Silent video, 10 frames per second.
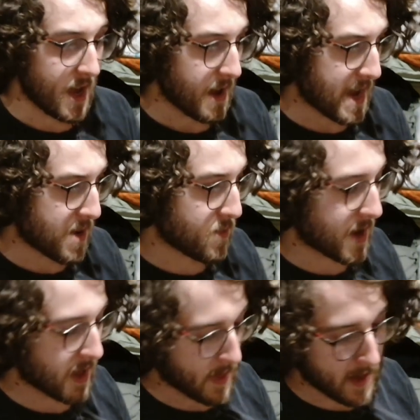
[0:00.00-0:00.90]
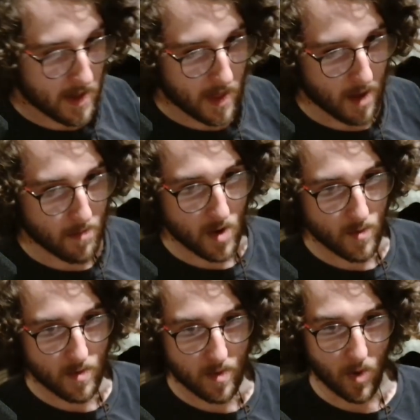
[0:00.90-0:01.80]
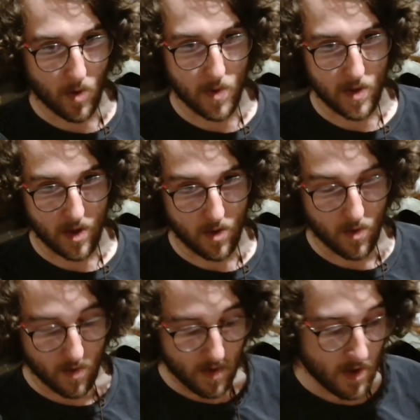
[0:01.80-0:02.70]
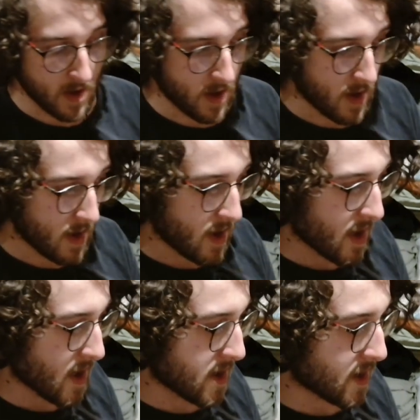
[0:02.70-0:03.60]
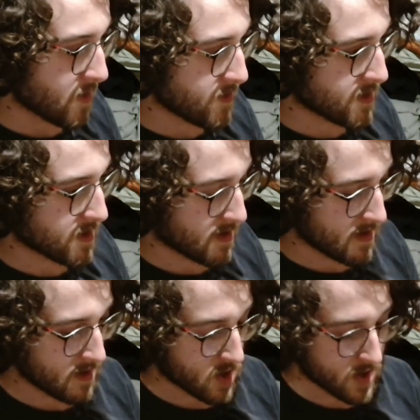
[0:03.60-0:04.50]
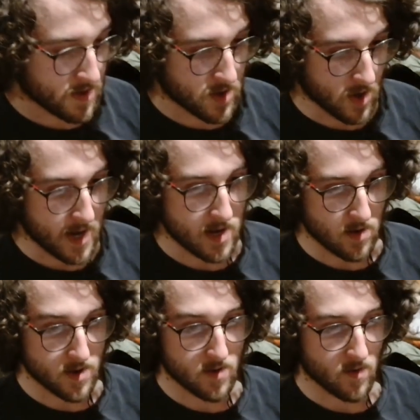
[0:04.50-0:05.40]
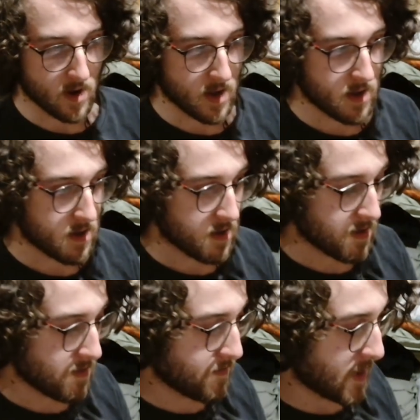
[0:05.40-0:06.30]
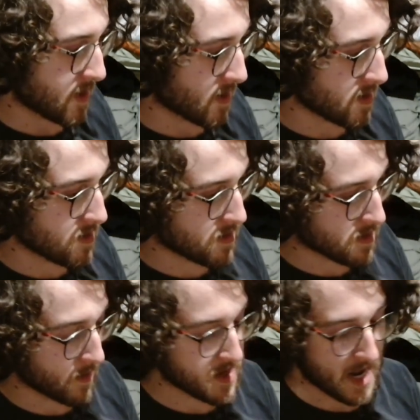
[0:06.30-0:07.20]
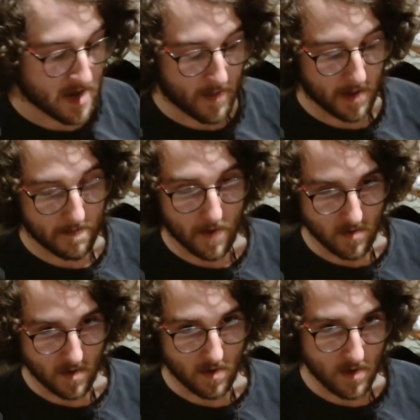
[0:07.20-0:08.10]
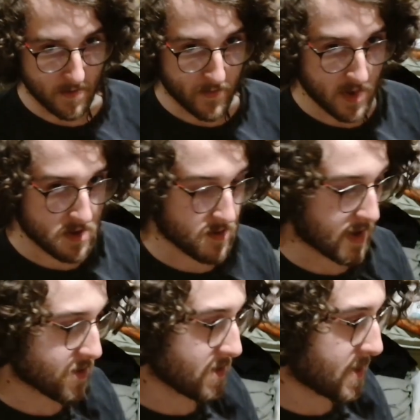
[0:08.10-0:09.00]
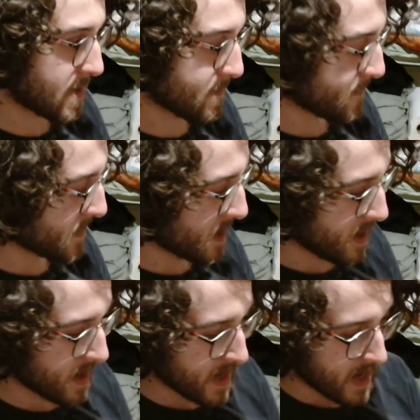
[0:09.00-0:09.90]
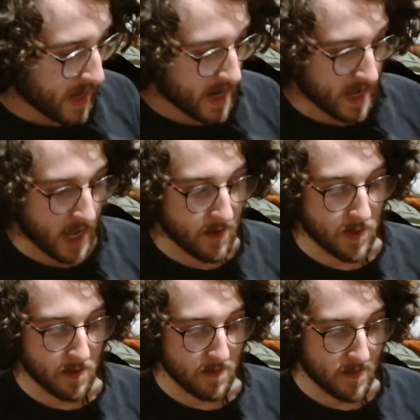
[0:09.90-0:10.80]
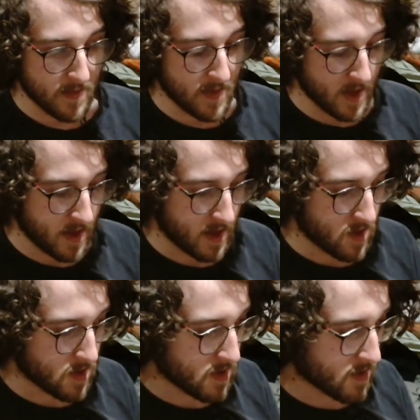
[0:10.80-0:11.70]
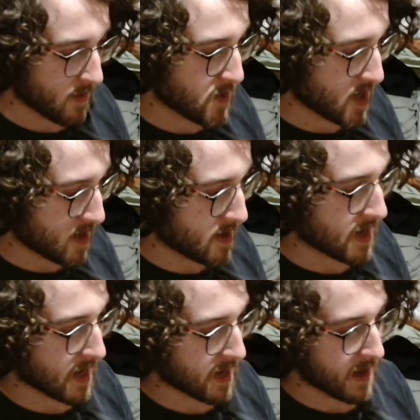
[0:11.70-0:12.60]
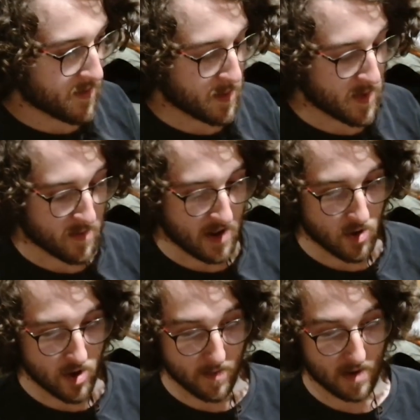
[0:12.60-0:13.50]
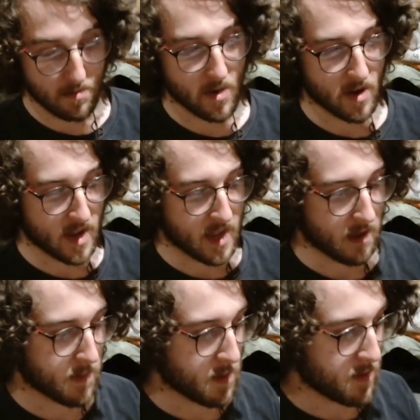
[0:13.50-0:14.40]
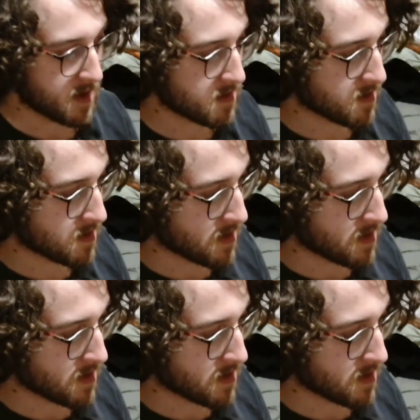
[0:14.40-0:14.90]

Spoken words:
And I think at that moment we both knew. And I was just trying not to cry, because someone had to make the phone call. So I called them, and I gave them his description, and I gave them his microchip number, and I gave them his